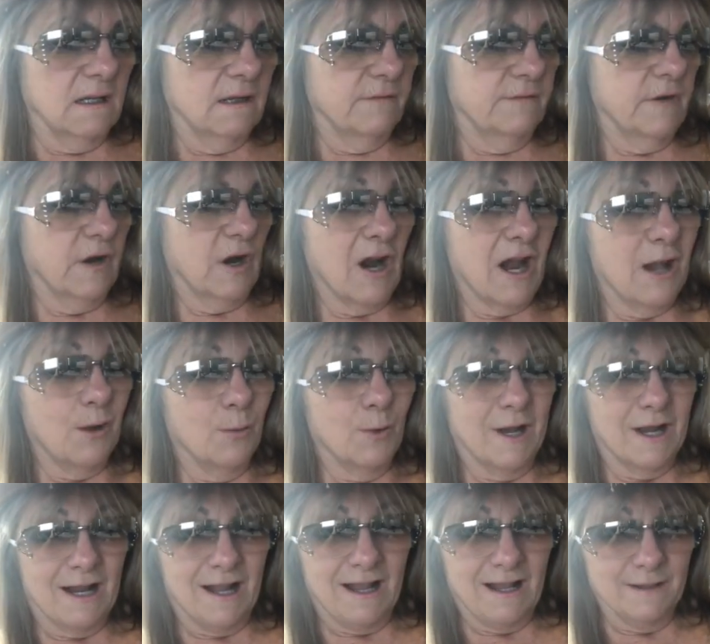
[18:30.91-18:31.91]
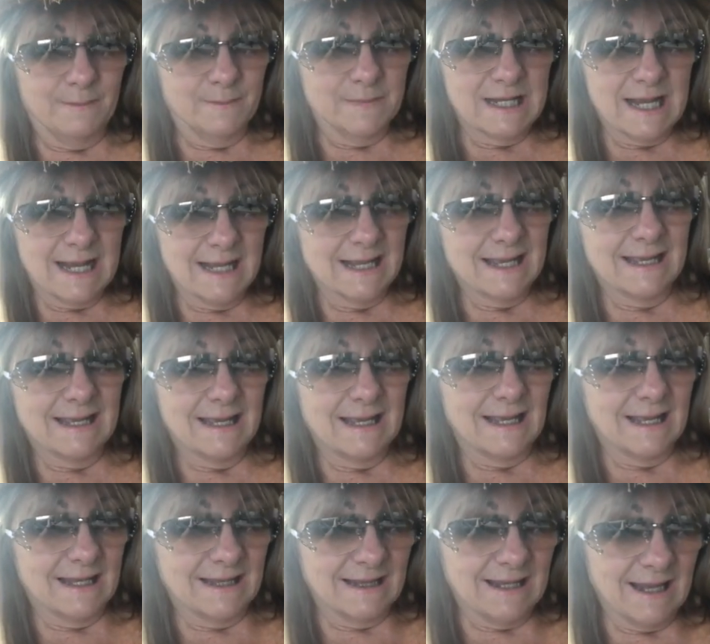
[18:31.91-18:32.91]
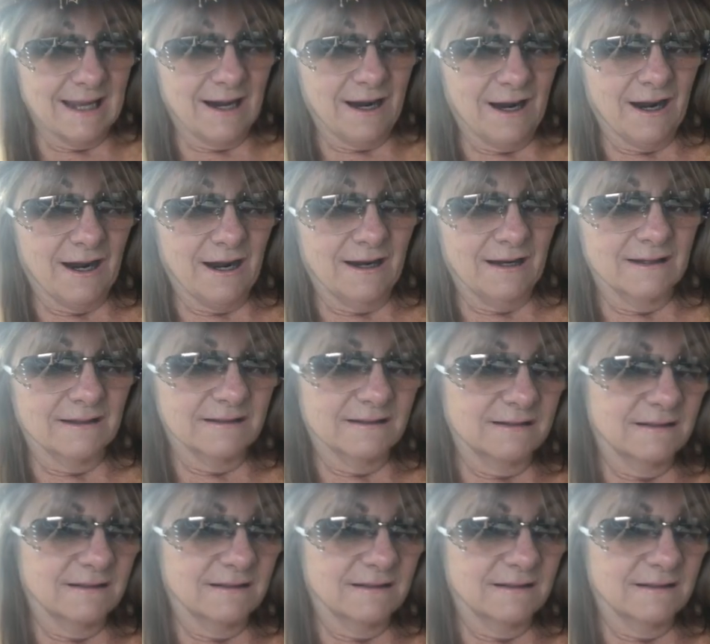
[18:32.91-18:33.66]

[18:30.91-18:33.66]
figure out what all I'm taking in there,